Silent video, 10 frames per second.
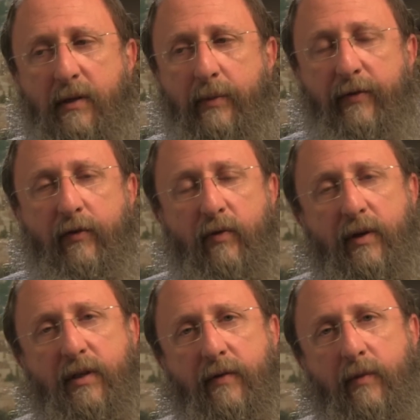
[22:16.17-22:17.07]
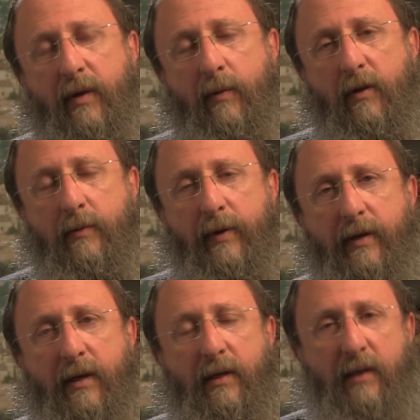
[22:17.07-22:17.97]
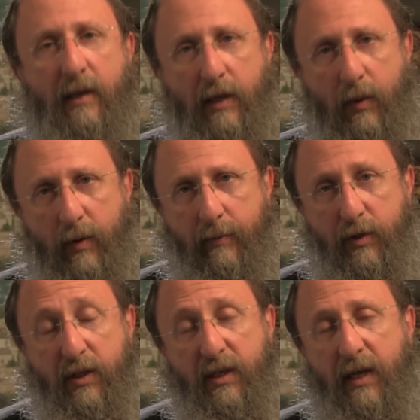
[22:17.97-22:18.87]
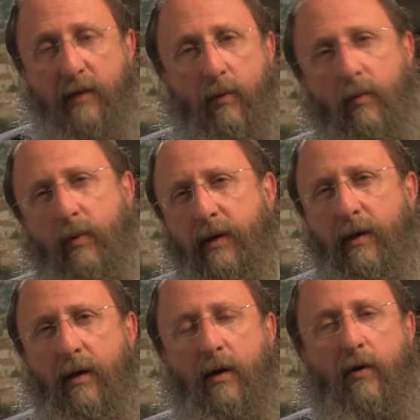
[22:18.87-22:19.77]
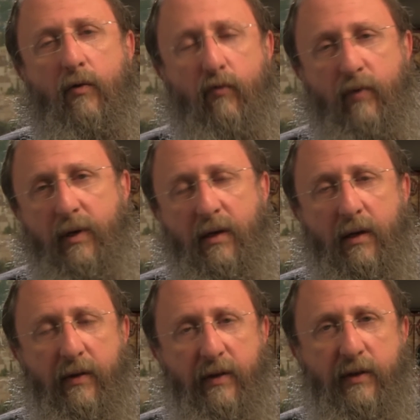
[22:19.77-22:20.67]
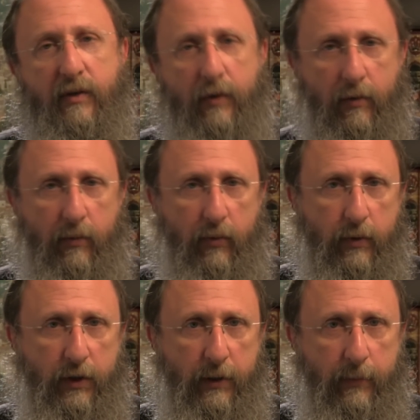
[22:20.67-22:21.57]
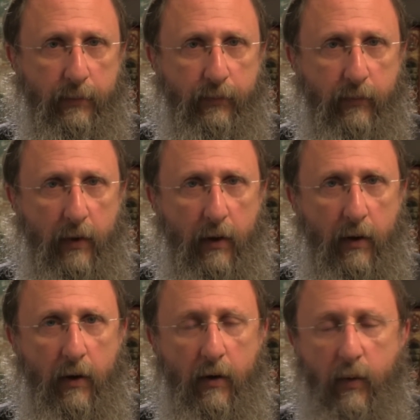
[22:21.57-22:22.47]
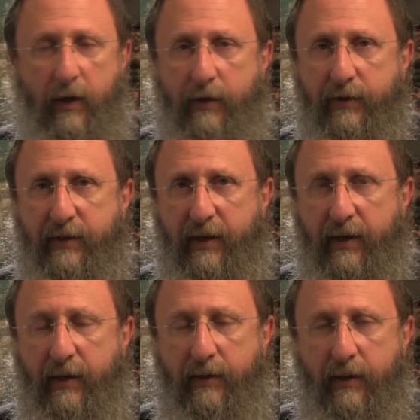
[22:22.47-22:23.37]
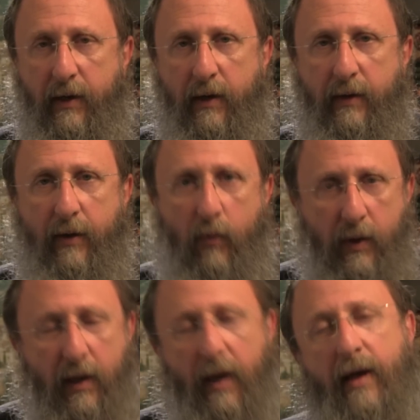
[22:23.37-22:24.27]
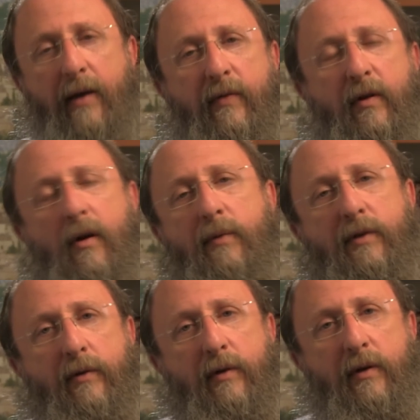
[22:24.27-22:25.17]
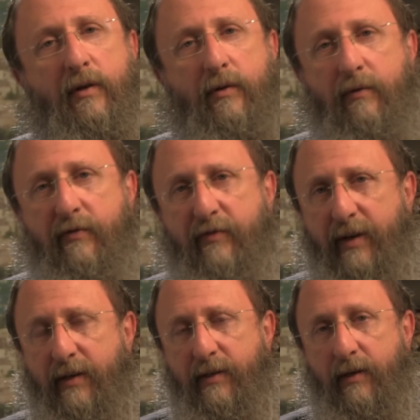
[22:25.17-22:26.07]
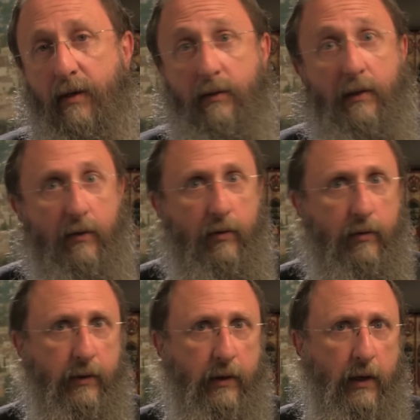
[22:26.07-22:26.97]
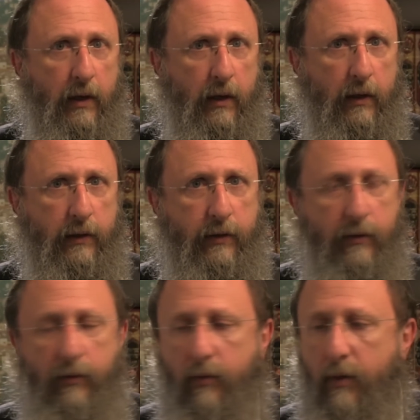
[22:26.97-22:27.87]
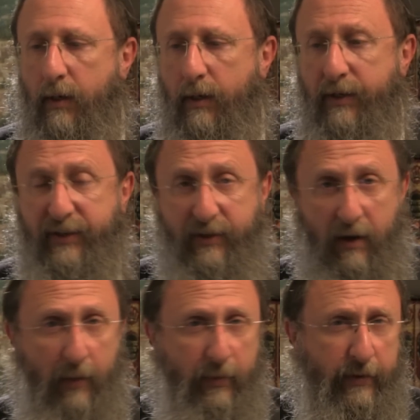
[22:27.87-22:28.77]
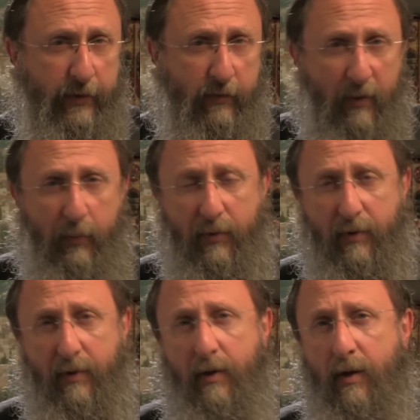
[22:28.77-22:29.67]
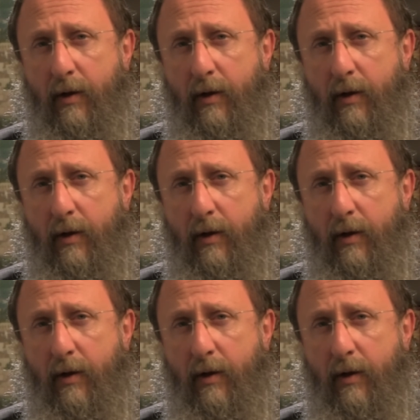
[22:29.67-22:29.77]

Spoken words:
It's about the rest of the people. It's about the continuum. Just as when we read this Torah portion, we understand that we have the opportunity to affect tikkun, to stop the ripple